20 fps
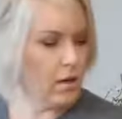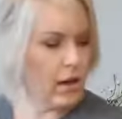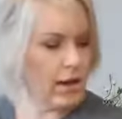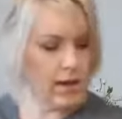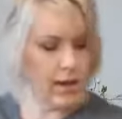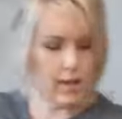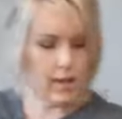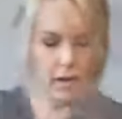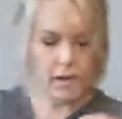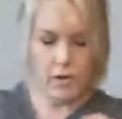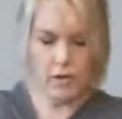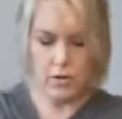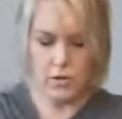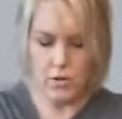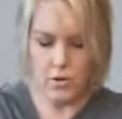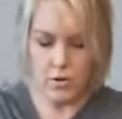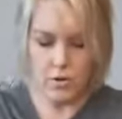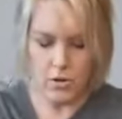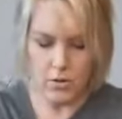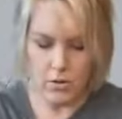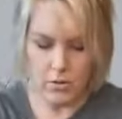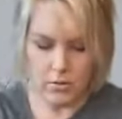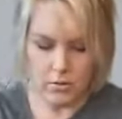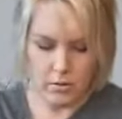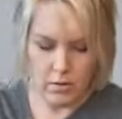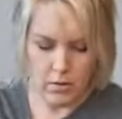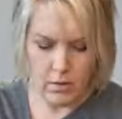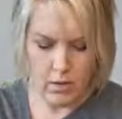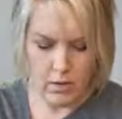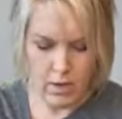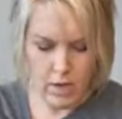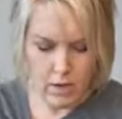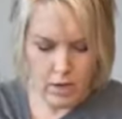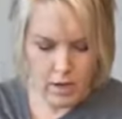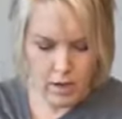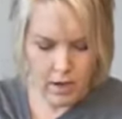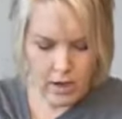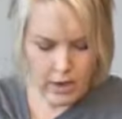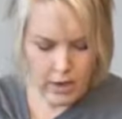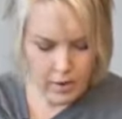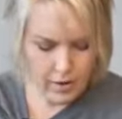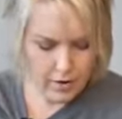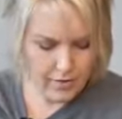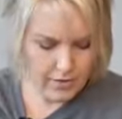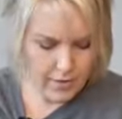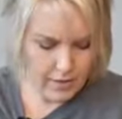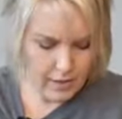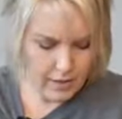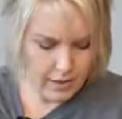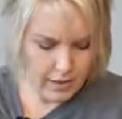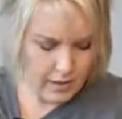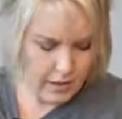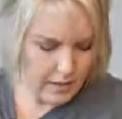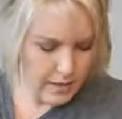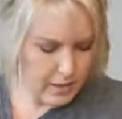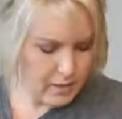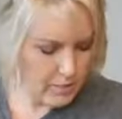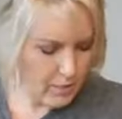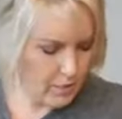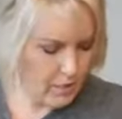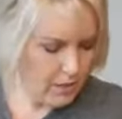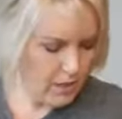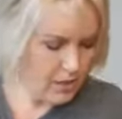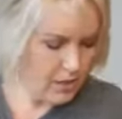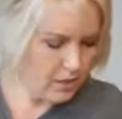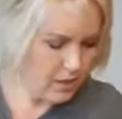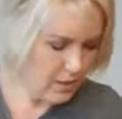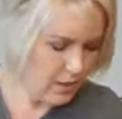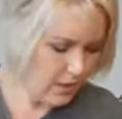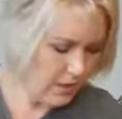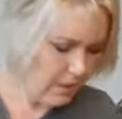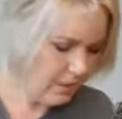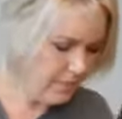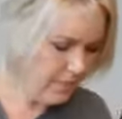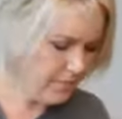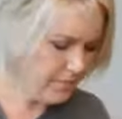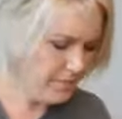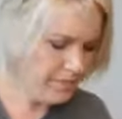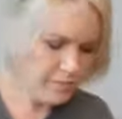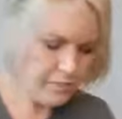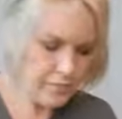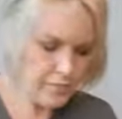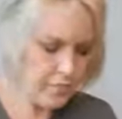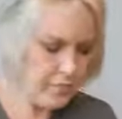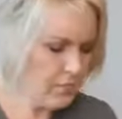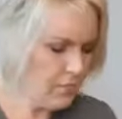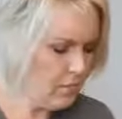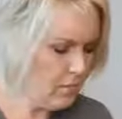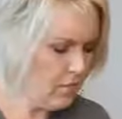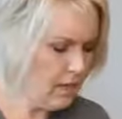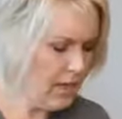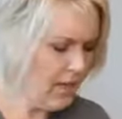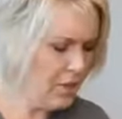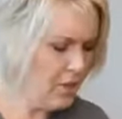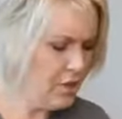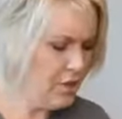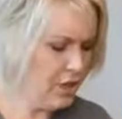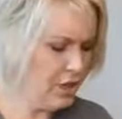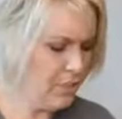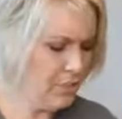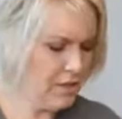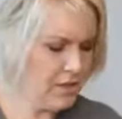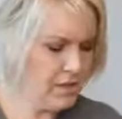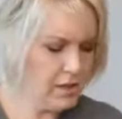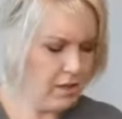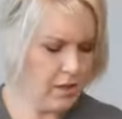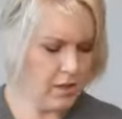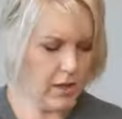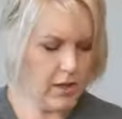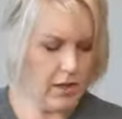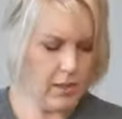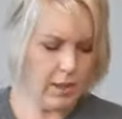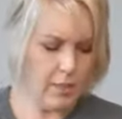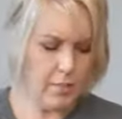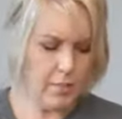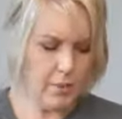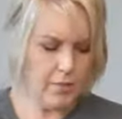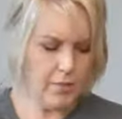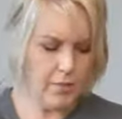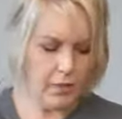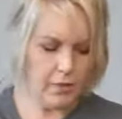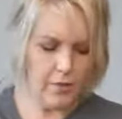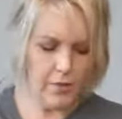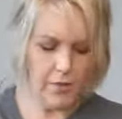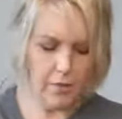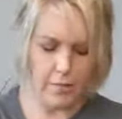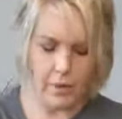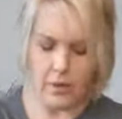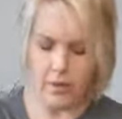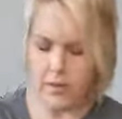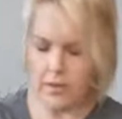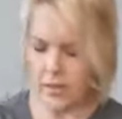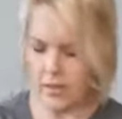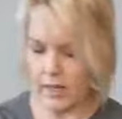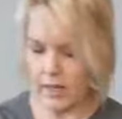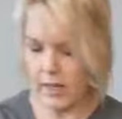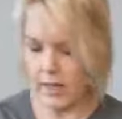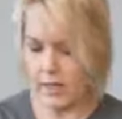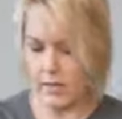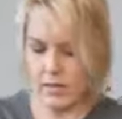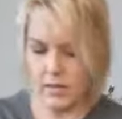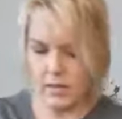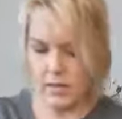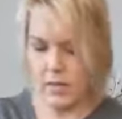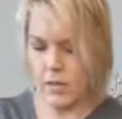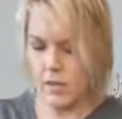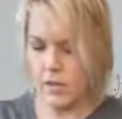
can control how everything lays more easily and shape it so that it can be viewed from all sides.